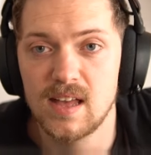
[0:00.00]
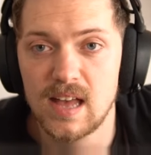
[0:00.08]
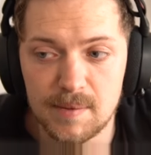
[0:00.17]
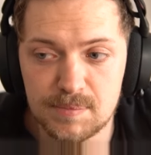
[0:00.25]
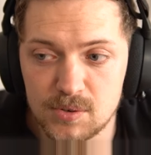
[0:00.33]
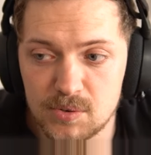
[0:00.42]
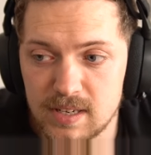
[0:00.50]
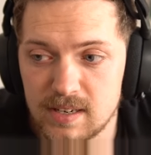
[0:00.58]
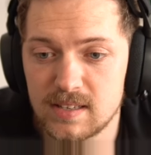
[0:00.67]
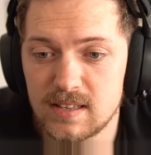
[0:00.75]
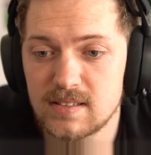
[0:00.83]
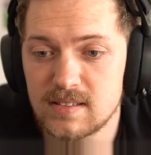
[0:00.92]
Absolutely.
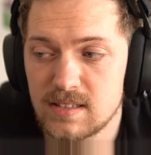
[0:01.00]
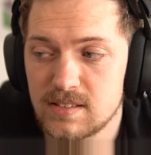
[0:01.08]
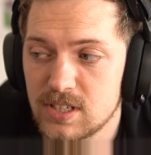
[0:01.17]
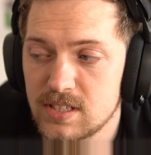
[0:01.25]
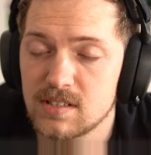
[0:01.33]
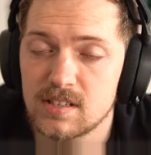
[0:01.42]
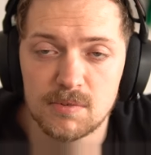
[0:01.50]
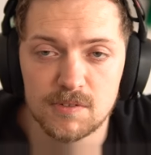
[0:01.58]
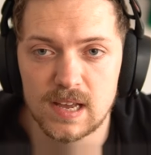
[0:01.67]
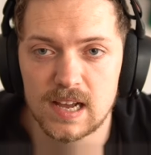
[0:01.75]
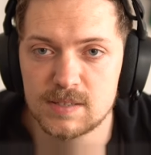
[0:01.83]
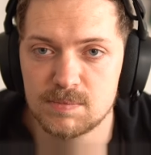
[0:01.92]
And it's just the tip of
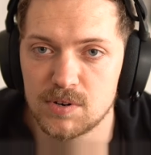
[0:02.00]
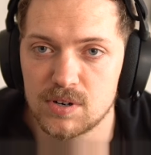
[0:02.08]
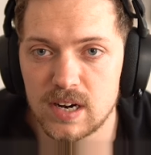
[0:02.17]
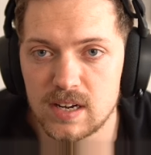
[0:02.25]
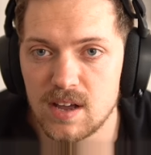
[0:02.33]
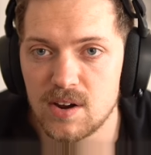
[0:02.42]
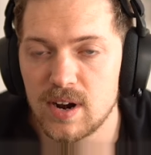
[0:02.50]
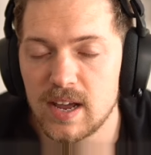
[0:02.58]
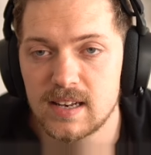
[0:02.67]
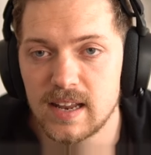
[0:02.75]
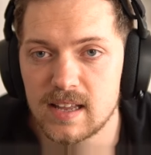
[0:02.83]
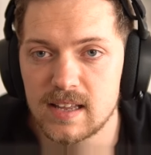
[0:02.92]
the iceberg right now,
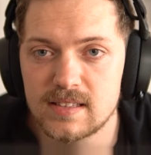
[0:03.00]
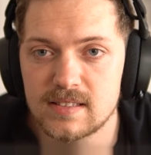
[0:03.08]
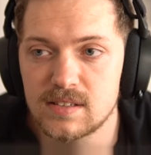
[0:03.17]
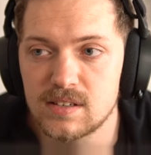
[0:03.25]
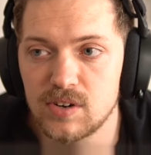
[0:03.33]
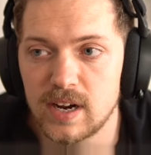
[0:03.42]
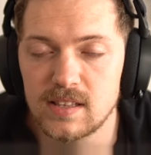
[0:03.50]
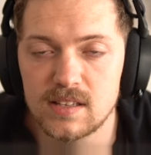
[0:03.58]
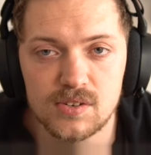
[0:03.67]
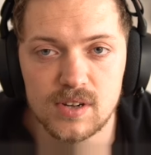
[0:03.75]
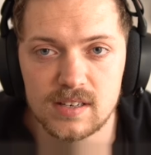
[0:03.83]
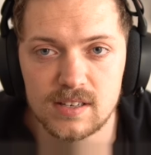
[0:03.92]
right? Like, it's great
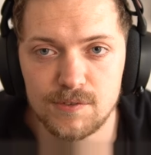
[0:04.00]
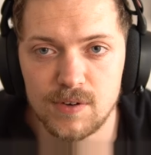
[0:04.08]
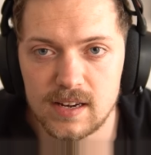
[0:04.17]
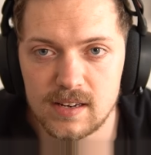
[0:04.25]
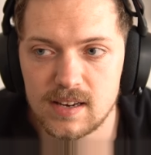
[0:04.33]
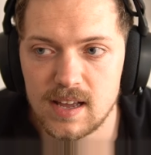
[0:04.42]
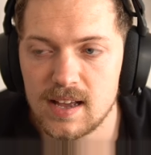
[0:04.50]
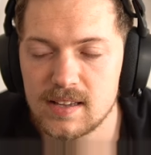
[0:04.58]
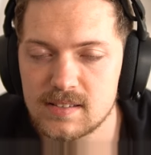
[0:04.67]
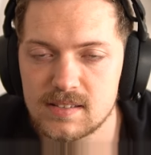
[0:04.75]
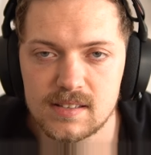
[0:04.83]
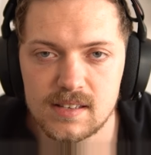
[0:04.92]
that you can define the
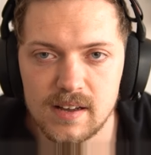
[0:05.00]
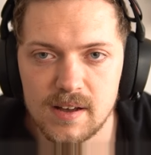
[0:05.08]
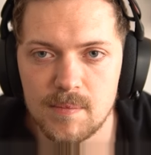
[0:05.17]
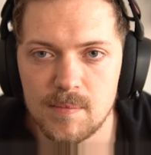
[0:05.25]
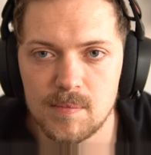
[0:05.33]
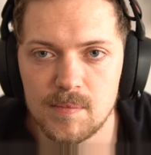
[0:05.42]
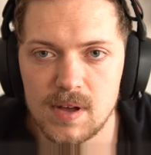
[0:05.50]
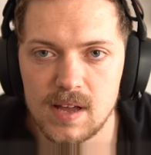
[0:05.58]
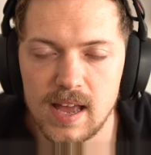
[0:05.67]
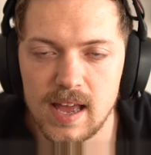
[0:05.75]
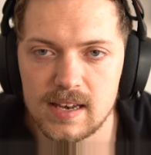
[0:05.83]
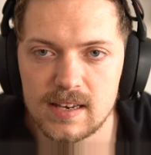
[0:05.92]
tasks,
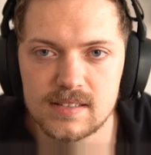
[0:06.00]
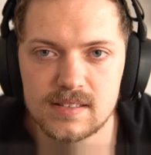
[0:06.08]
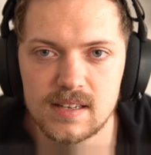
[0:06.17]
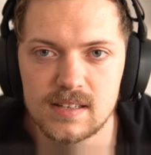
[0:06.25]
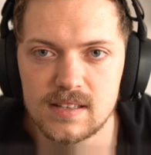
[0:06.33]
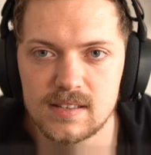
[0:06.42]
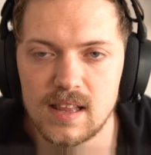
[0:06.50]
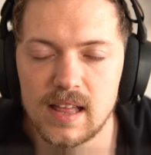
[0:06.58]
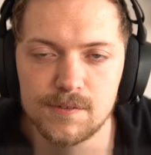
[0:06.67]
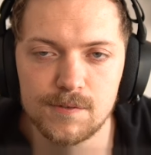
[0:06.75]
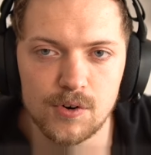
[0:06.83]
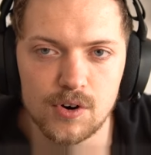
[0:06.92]
and
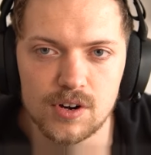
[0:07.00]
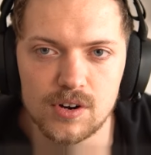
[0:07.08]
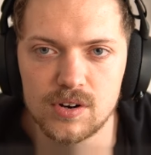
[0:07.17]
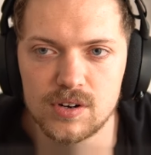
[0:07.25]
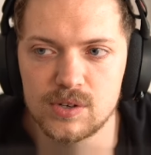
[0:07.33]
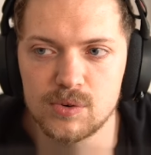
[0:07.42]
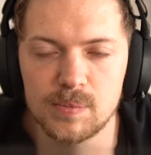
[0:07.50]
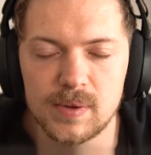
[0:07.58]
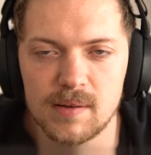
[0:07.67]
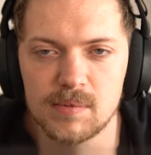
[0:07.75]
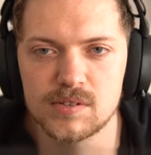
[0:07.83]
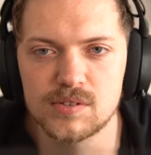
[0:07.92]
like further, you will be
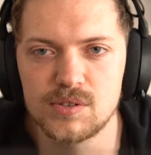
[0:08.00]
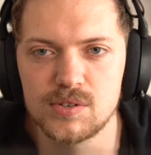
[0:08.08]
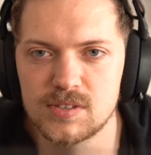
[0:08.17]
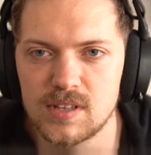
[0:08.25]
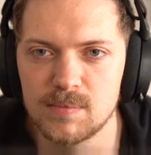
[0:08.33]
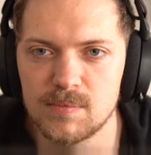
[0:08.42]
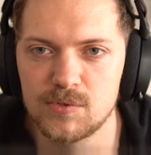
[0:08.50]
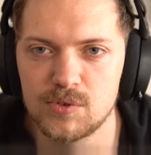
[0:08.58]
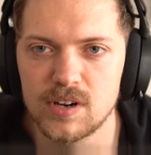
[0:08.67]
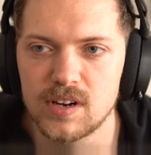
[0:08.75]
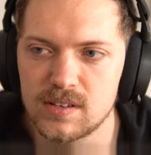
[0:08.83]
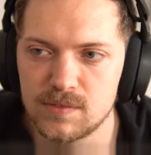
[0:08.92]
able to use them for
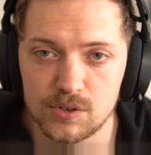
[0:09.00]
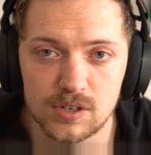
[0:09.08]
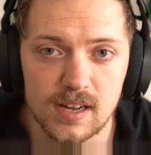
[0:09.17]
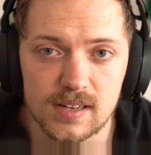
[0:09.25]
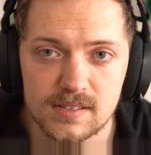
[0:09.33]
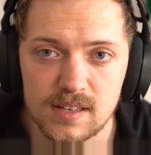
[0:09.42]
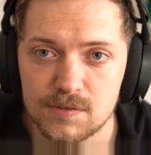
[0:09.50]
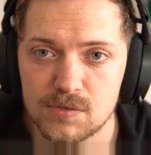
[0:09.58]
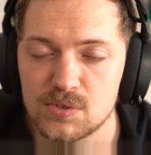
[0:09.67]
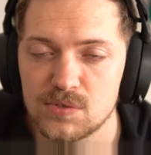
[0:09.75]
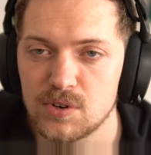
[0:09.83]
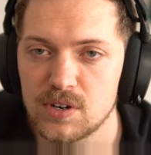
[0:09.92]
the Nuxt dev
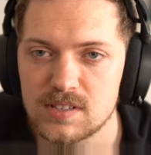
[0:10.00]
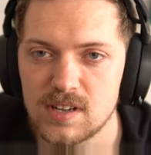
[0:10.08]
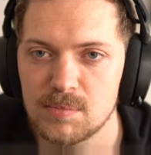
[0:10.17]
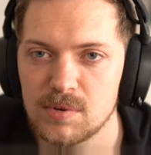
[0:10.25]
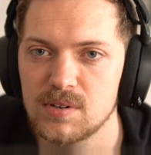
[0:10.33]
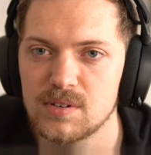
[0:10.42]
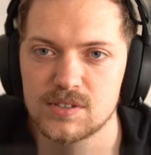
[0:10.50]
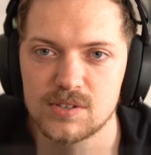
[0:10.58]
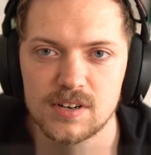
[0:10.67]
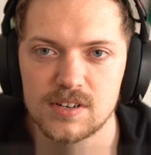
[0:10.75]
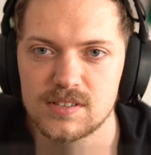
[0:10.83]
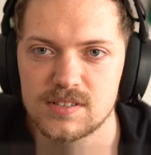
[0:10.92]
tools, for example. So
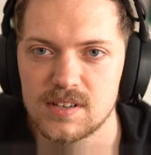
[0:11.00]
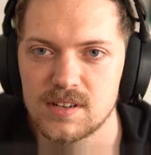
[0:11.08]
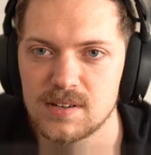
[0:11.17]
there's